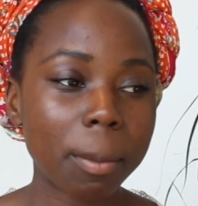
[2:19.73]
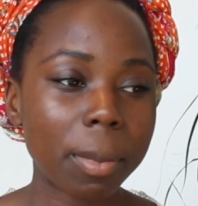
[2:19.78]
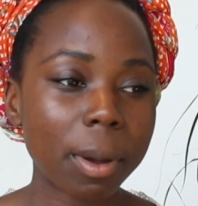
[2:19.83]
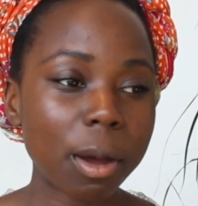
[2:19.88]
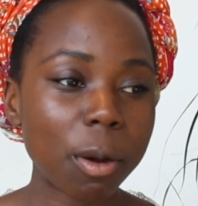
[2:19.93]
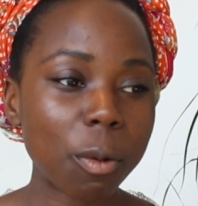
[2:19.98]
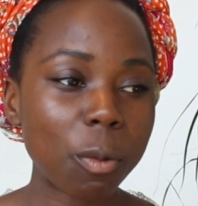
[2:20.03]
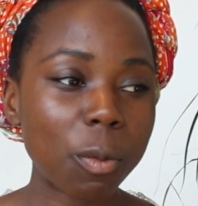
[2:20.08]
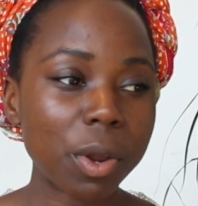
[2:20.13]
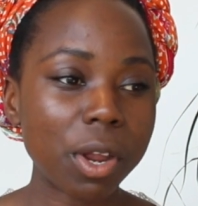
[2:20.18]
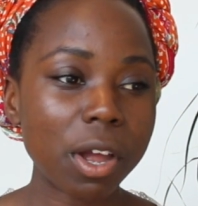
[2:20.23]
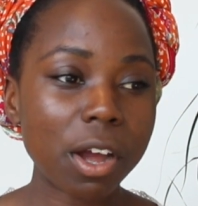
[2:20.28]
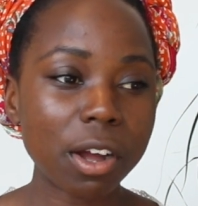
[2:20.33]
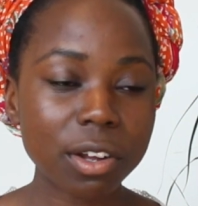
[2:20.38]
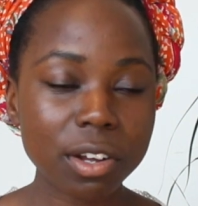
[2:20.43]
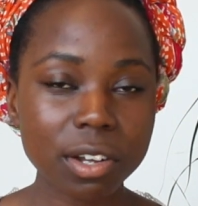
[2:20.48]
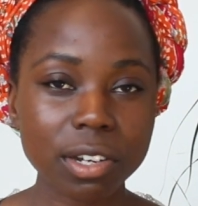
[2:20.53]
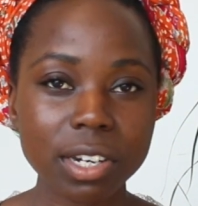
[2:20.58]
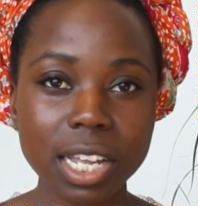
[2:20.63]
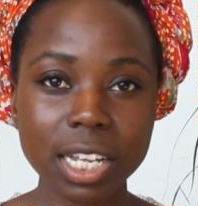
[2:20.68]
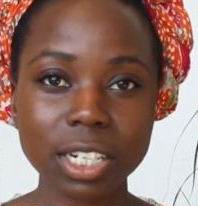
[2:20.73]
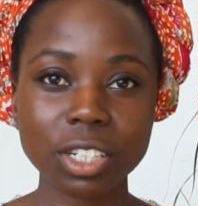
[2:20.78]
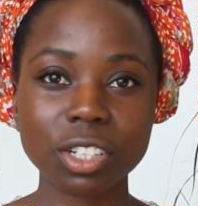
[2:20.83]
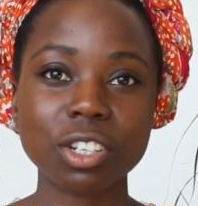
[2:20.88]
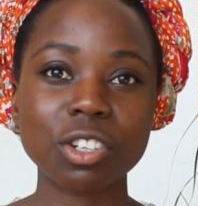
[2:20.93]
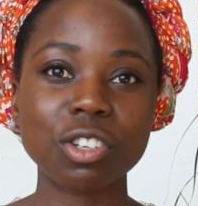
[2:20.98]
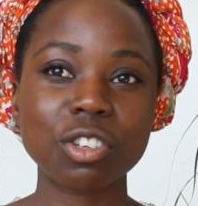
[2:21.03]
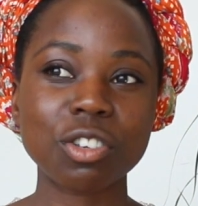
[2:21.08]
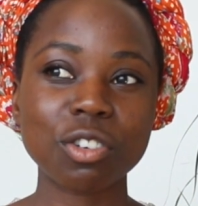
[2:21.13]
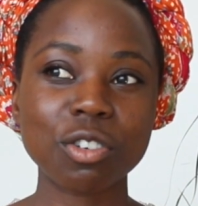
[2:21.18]
but we are
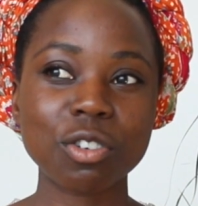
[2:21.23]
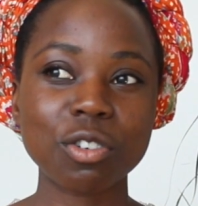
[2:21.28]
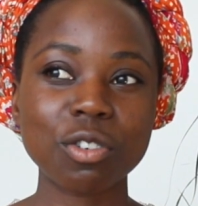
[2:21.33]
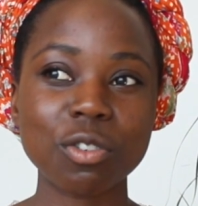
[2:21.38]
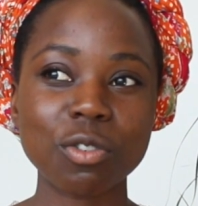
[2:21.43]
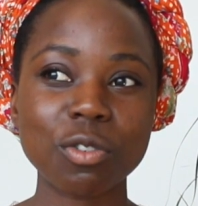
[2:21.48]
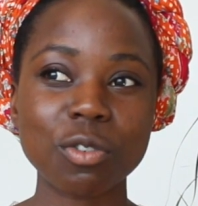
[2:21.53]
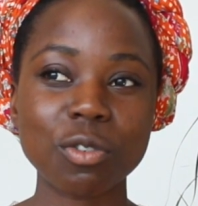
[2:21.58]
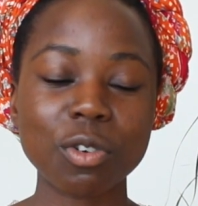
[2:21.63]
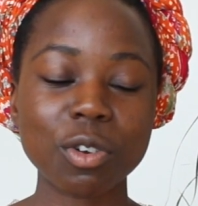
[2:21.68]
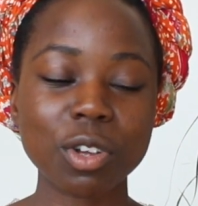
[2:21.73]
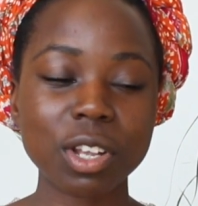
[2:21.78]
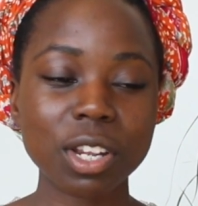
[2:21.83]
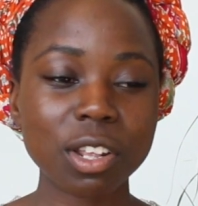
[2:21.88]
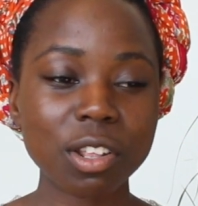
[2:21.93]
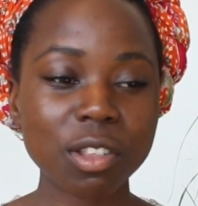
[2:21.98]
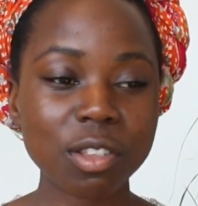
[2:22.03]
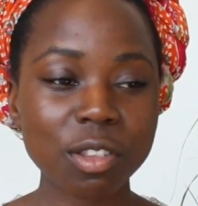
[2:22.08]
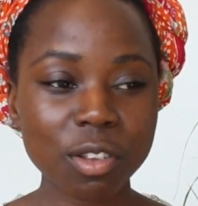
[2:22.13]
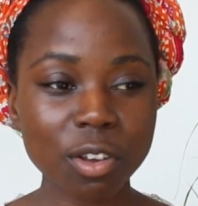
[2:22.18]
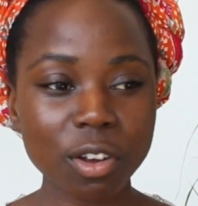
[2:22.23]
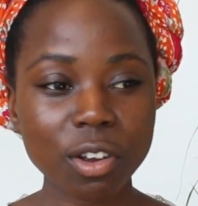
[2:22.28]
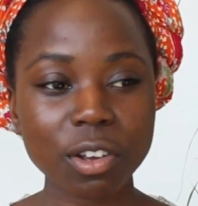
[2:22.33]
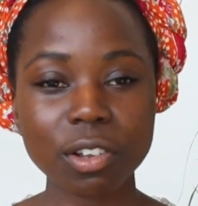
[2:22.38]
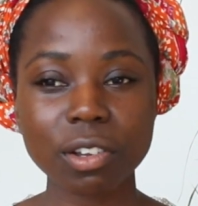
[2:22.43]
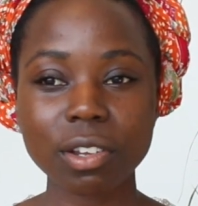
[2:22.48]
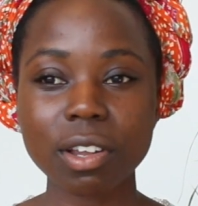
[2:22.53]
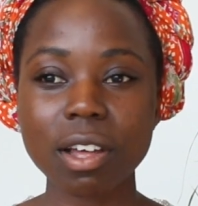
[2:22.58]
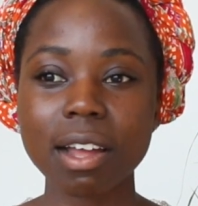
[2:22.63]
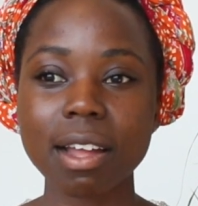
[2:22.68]
connected to in a
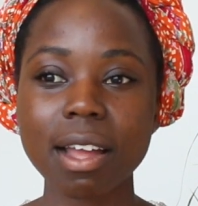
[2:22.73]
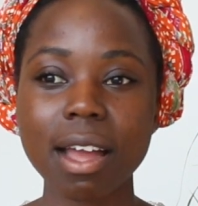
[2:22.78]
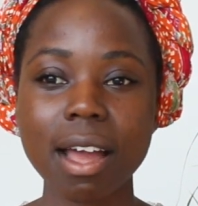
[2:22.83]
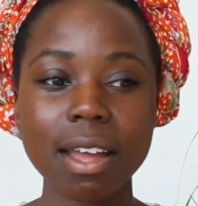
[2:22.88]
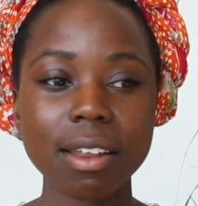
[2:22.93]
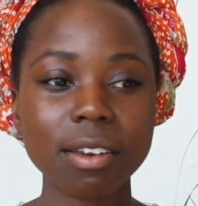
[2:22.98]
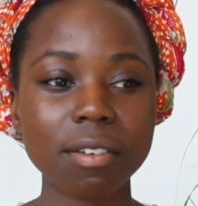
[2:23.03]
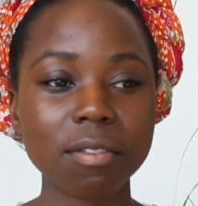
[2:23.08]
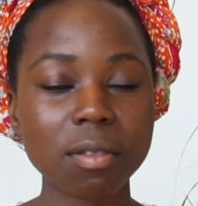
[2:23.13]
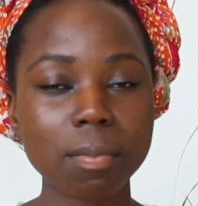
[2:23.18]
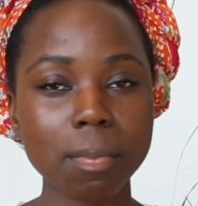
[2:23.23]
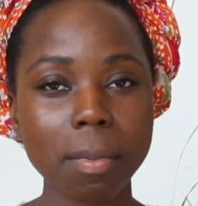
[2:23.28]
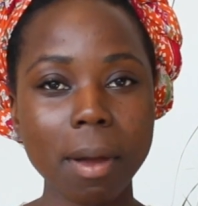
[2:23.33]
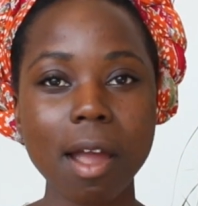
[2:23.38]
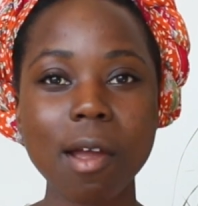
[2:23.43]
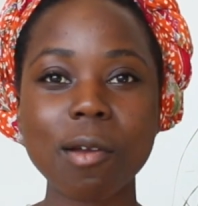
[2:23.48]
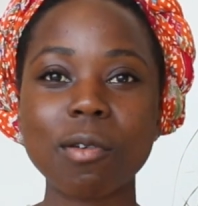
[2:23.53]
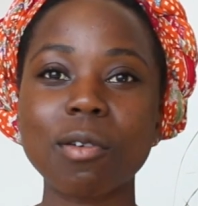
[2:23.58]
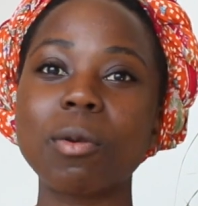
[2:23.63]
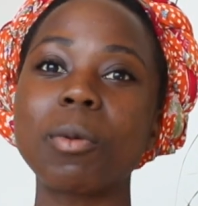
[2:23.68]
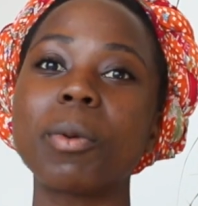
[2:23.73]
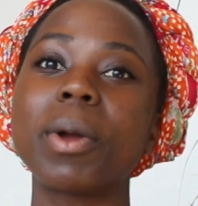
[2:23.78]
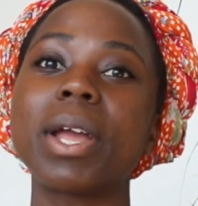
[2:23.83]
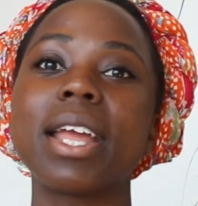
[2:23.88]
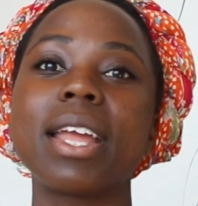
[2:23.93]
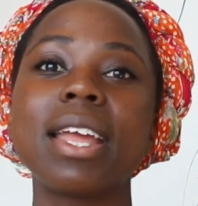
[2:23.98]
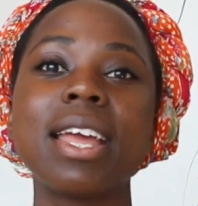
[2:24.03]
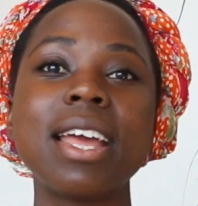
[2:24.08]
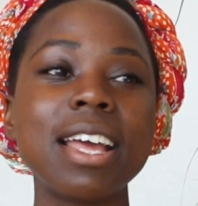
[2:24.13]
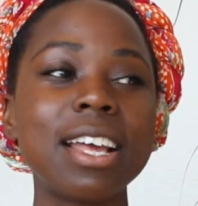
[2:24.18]
circular kind of spiral
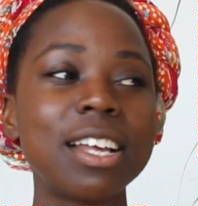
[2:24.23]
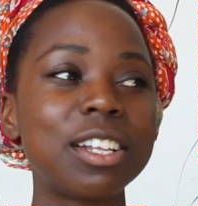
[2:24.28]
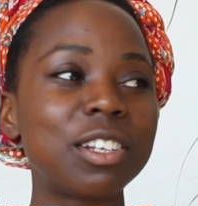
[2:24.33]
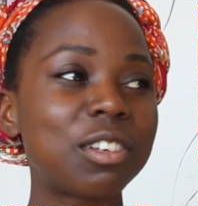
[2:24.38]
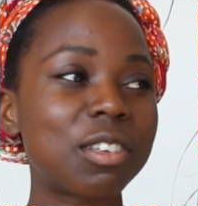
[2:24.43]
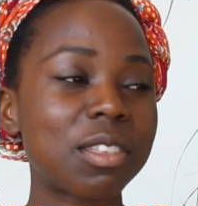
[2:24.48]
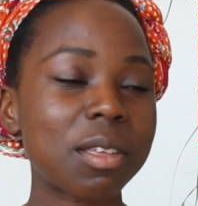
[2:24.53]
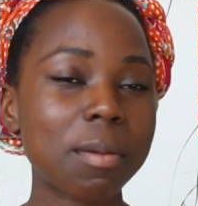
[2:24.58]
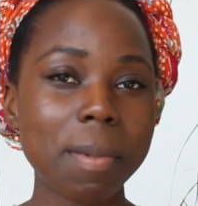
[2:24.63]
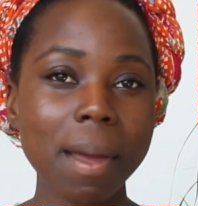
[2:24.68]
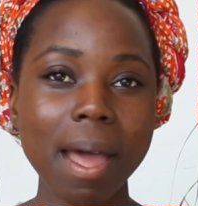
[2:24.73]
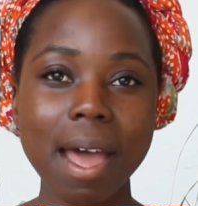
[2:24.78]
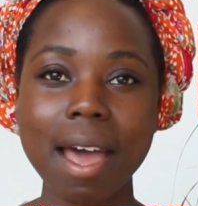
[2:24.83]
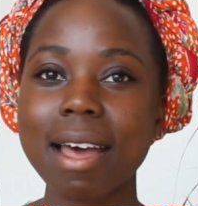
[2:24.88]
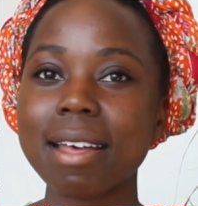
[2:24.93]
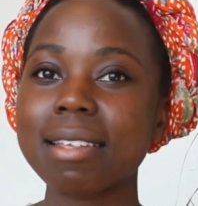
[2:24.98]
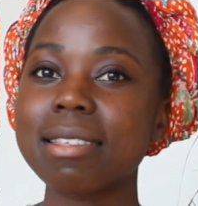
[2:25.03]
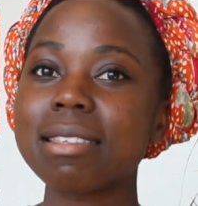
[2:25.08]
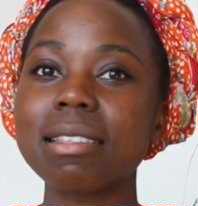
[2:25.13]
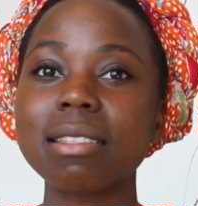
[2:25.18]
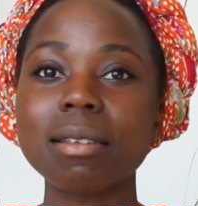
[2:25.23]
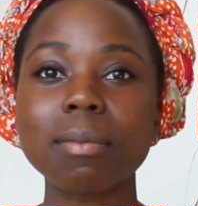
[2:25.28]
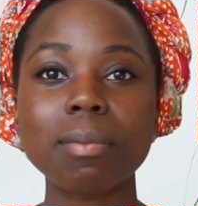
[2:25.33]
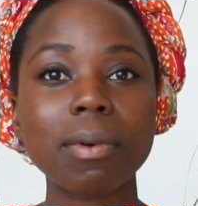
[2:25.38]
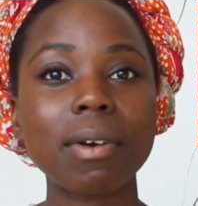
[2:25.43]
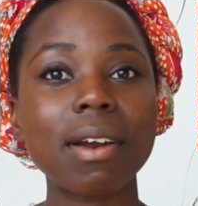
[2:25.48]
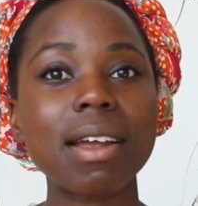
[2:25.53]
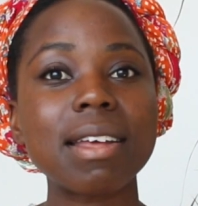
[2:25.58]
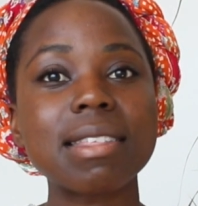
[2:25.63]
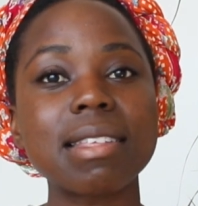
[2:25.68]
way to the past and the
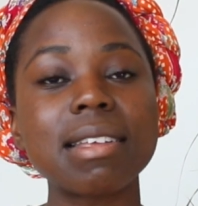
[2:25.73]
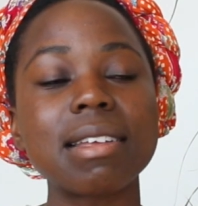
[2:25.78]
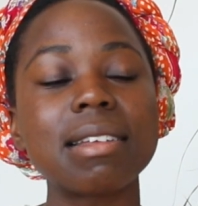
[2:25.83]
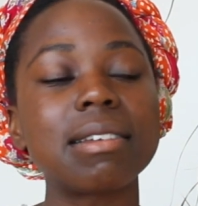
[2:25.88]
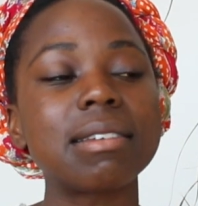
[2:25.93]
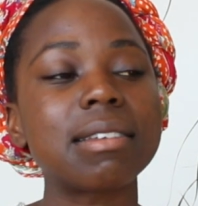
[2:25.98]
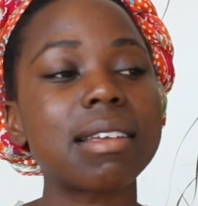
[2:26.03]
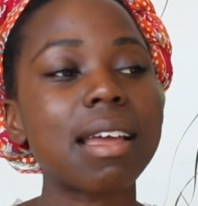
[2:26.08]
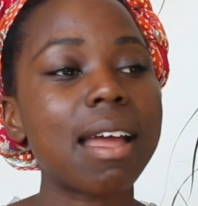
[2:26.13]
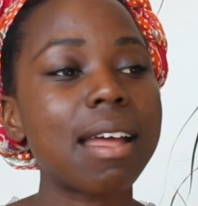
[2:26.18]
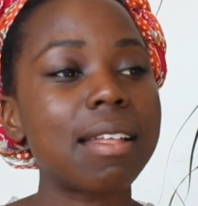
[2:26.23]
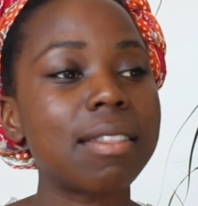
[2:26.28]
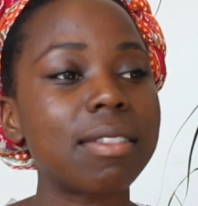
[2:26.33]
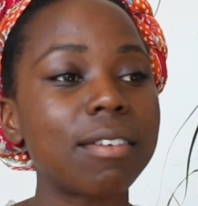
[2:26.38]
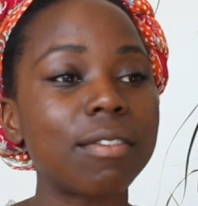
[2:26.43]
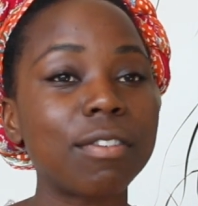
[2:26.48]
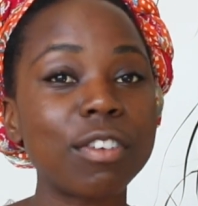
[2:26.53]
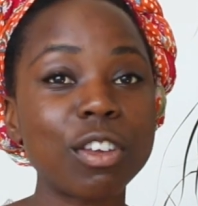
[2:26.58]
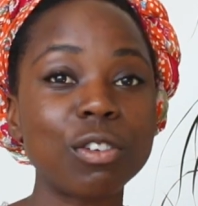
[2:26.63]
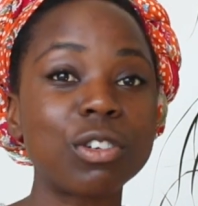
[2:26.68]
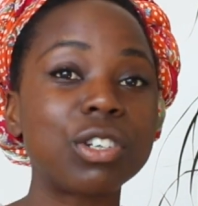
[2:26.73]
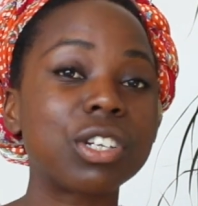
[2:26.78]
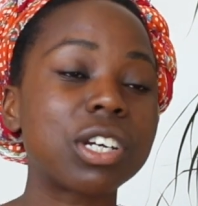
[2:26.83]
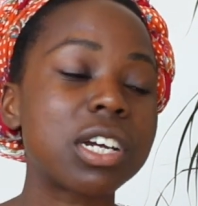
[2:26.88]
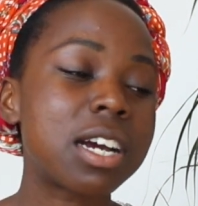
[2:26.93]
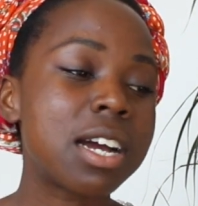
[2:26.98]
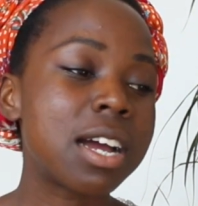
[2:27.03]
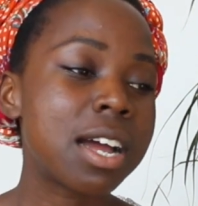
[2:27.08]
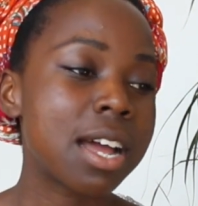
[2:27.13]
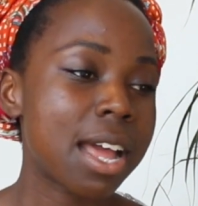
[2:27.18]
present and the
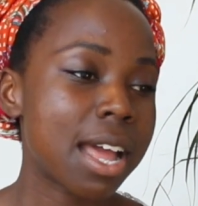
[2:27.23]
future.